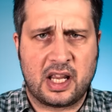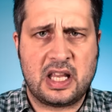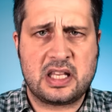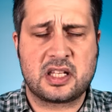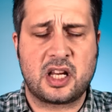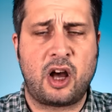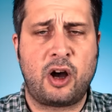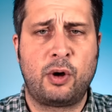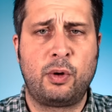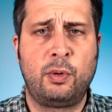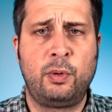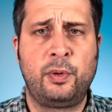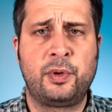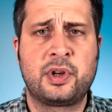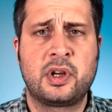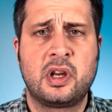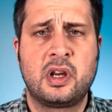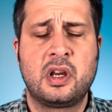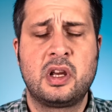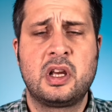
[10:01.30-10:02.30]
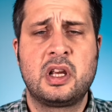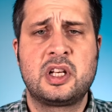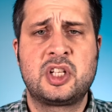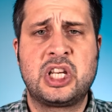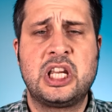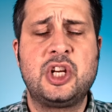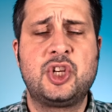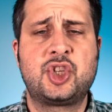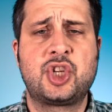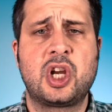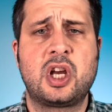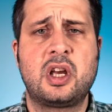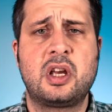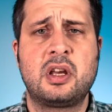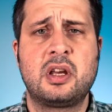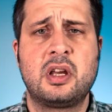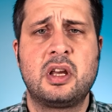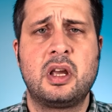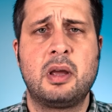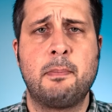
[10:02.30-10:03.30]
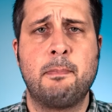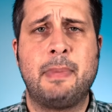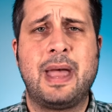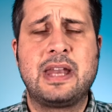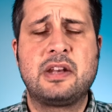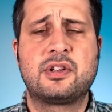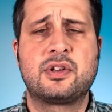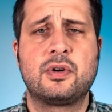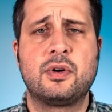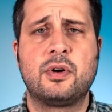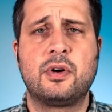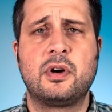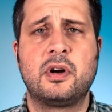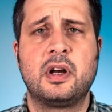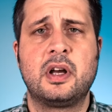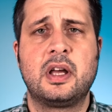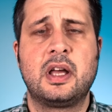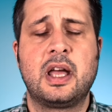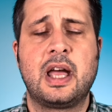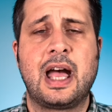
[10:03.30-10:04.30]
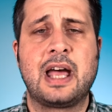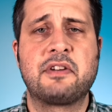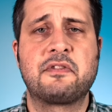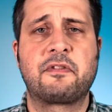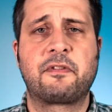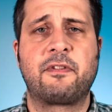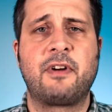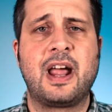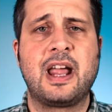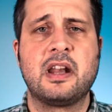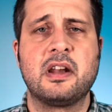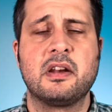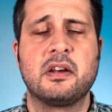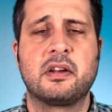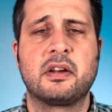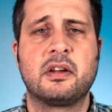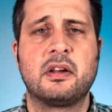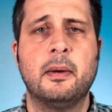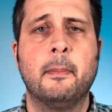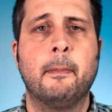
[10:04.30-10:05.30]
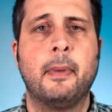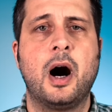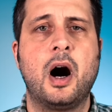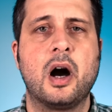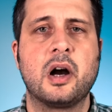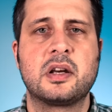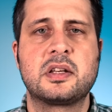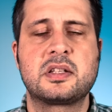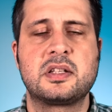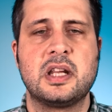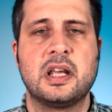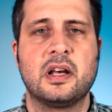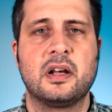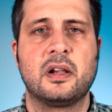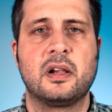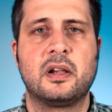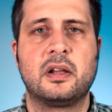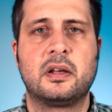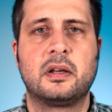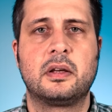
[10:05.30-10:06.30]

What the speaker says: his old teacher, mentor, and friend, Mark Steele.